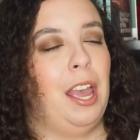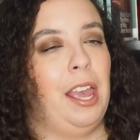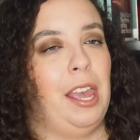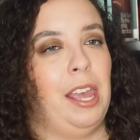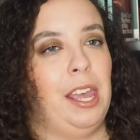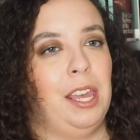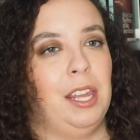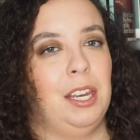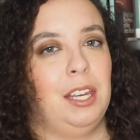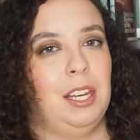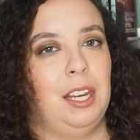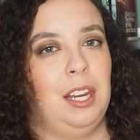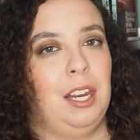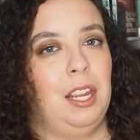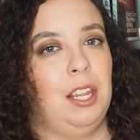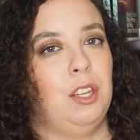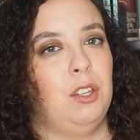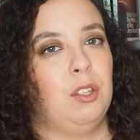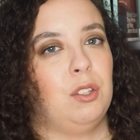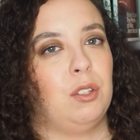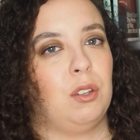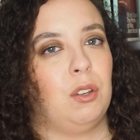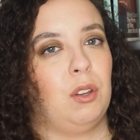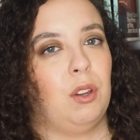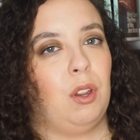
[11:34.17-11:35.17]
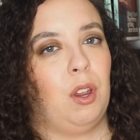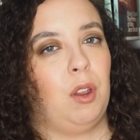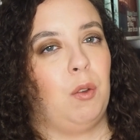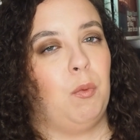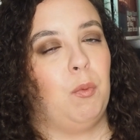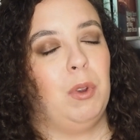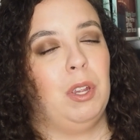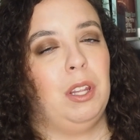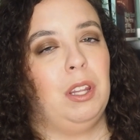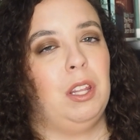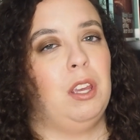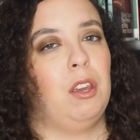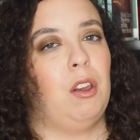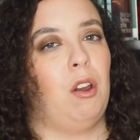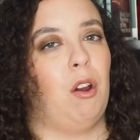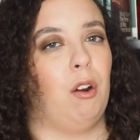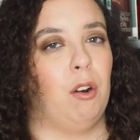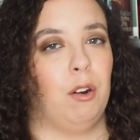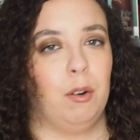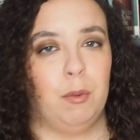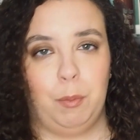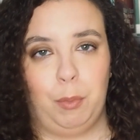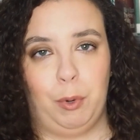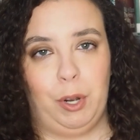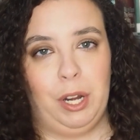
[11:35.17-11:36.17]
And it is a really
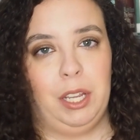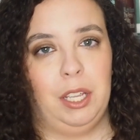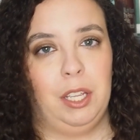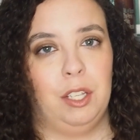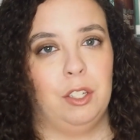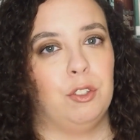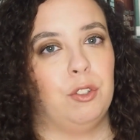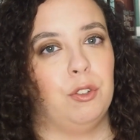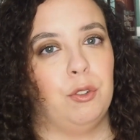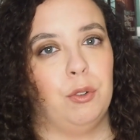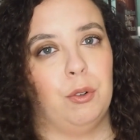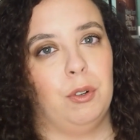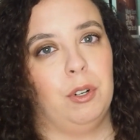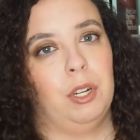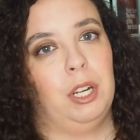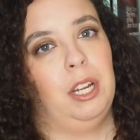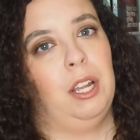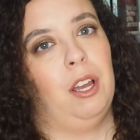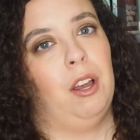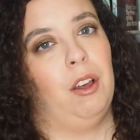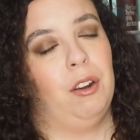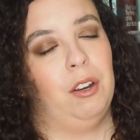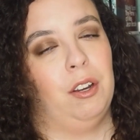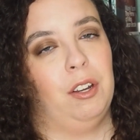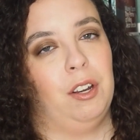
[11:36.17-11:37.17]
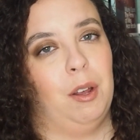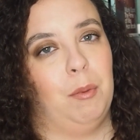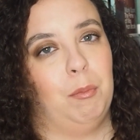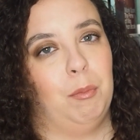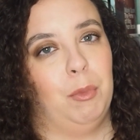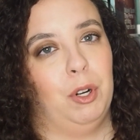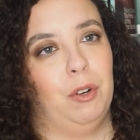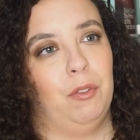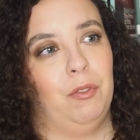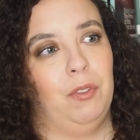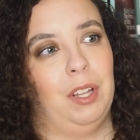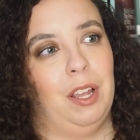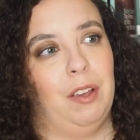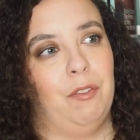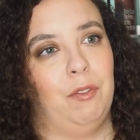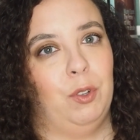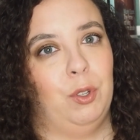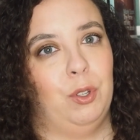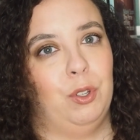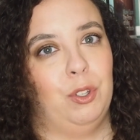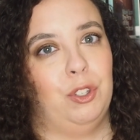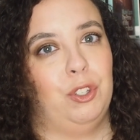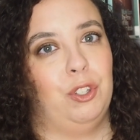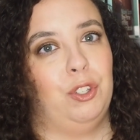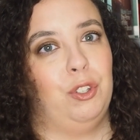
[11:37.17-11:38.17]
heartbreaking story on a number of
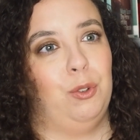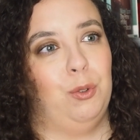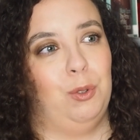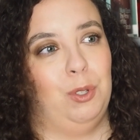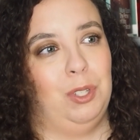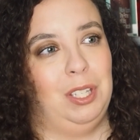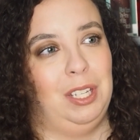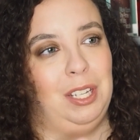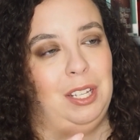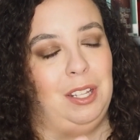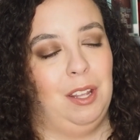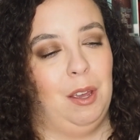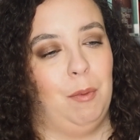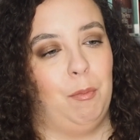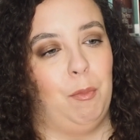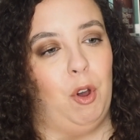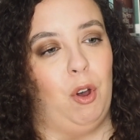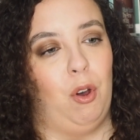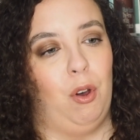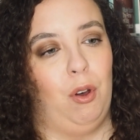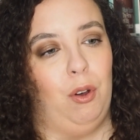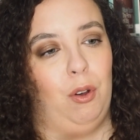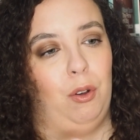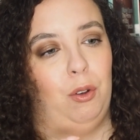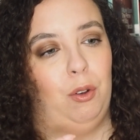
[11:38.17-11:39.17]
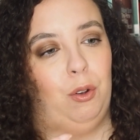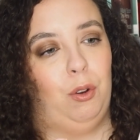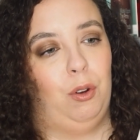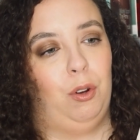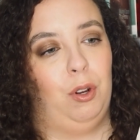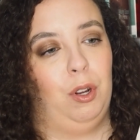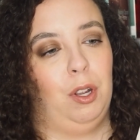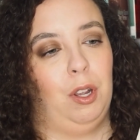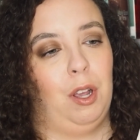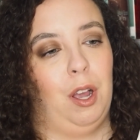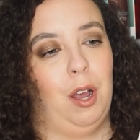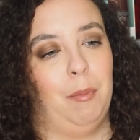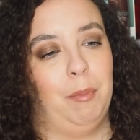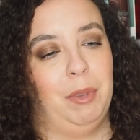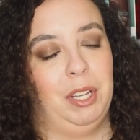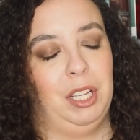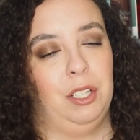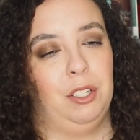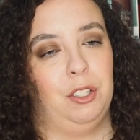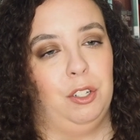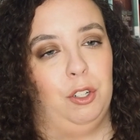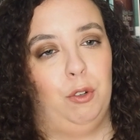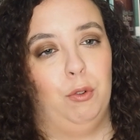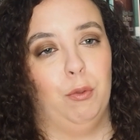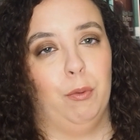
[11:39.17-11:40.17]
levels to see them all coming
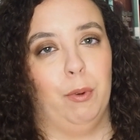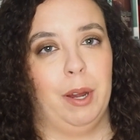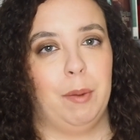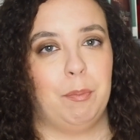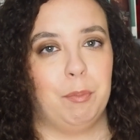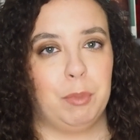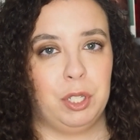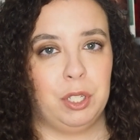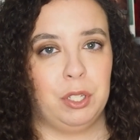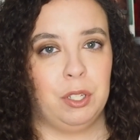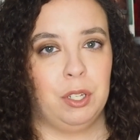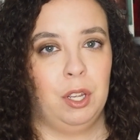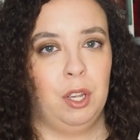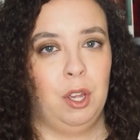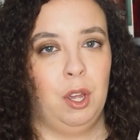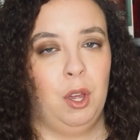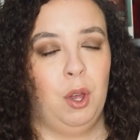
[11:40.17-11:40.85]
to grips